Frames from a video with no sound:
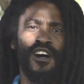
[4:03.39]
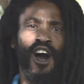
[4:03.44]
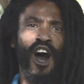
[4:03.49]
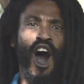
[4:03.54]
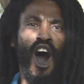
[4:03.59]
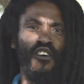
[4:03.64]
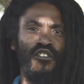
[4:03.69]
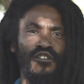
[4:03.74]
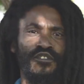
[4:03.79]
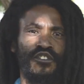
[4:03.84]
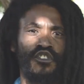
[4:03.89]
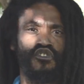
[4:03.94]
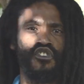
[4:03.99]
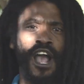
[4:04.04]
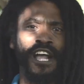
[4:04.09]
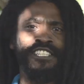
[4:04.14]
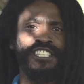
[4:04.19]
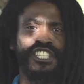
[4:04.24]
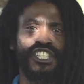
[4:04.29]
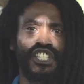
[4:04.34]
of
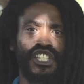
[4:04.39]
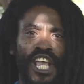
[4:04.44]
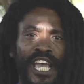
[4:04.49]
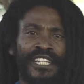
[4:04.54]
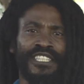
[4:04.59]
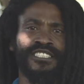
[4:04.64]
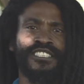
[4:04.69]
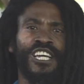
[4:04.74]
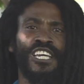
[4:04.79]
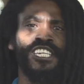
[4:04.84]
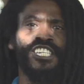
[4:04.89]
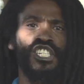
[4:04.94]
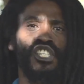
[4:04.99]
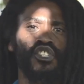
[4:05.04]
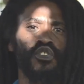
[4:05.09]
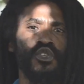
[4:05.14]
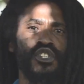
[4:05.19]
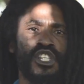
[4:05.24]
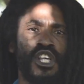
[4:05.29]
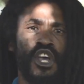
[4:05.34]
transgender
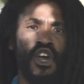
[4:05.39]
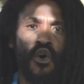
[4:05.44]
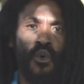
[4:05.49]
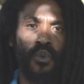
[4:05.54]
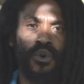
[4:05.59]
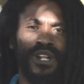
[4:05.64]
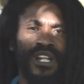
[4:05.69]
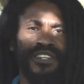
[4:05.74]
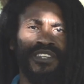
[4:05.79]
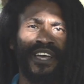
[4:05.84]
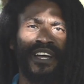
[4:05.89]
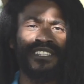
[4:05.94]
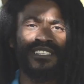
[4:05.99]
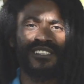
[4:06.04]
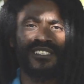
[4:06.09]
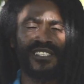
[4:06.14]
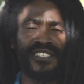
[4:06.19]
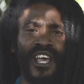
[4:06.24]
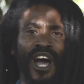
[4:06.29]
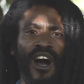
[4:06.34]
issues will not
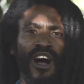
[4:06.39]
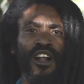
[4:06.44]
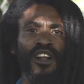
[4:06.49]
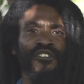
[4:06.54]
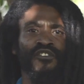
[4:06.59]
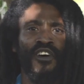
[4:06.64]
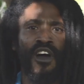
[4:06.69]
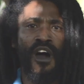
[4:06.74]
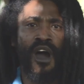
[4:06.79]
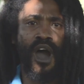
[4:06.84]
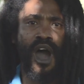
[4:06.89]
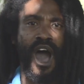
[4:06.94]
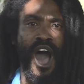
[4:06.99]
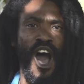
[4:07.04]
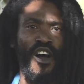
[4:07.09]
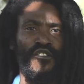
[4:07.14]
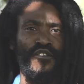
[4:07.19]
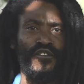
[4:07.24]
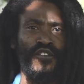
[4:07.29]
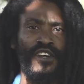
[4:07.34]
solve
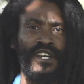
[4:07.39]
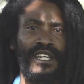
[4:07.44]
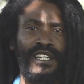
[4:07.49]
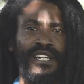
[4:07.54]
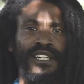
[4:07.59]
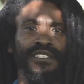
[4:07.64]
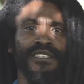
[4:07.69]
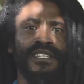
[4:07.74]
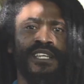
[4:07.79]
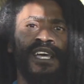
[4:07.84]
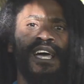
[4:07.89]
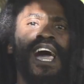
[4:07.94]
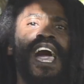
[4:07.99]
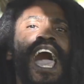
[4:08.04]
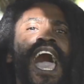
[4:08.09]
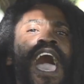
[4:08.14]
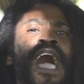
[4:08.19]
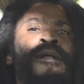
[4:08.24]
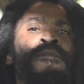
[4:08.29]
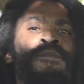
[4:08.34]
African
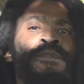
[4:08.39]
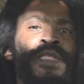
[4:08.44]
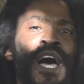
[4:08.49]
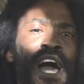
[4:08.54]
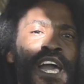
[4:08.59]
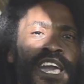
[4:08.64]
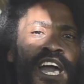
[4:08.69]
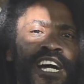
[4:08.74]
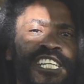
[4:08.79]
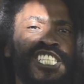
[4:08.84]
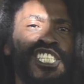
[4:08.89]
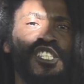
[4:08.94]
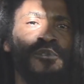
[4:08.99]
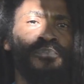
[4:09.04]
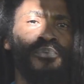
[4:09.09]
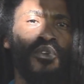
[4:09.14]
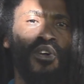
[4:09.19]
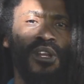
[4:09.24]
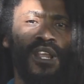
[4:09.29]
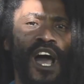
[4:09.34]
and
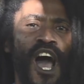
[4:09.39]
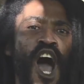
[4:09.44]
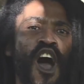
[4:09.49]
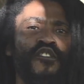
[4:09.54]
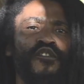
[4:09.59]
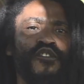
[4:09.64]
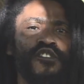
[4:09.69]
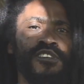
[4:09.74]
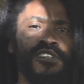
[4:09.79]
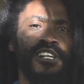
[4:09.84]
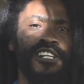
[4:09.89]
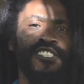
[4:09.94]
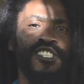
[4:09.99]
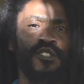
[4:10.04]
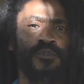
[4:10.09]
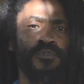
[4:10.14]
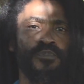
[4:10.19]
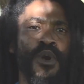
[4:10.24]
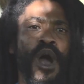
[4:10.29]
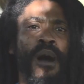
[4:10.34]
diasporal Africans'
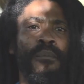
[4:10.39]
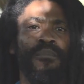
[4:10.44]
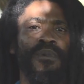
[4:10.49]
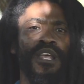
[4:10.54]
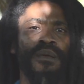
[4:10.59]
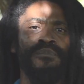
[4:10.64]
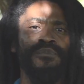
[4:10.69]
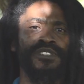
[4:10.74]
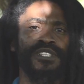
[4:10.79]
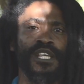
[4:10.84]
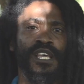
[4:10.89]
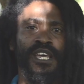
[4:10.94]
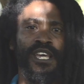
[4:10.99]
problems